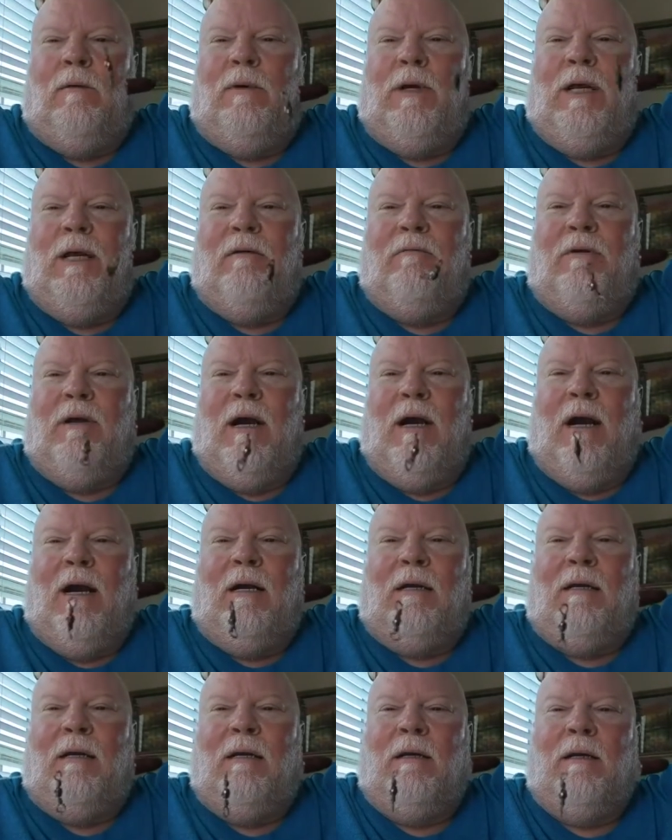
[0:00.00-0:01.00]
we have
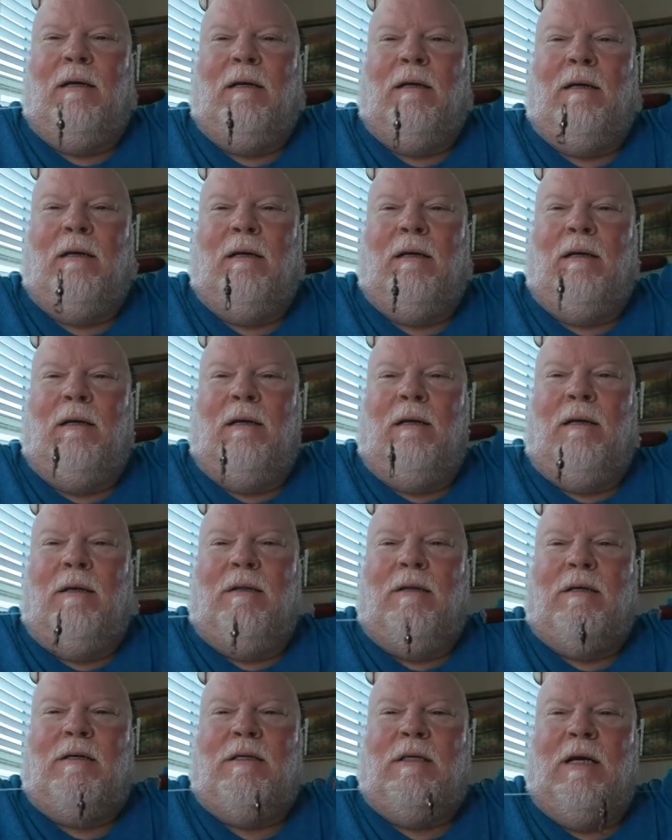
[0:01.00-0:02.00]
got
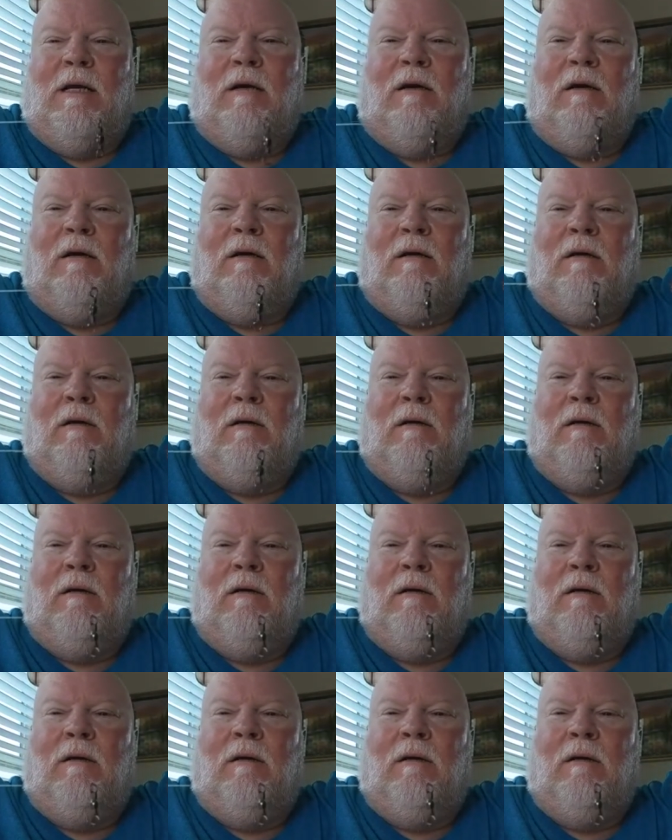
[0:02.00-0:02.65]
the sinker,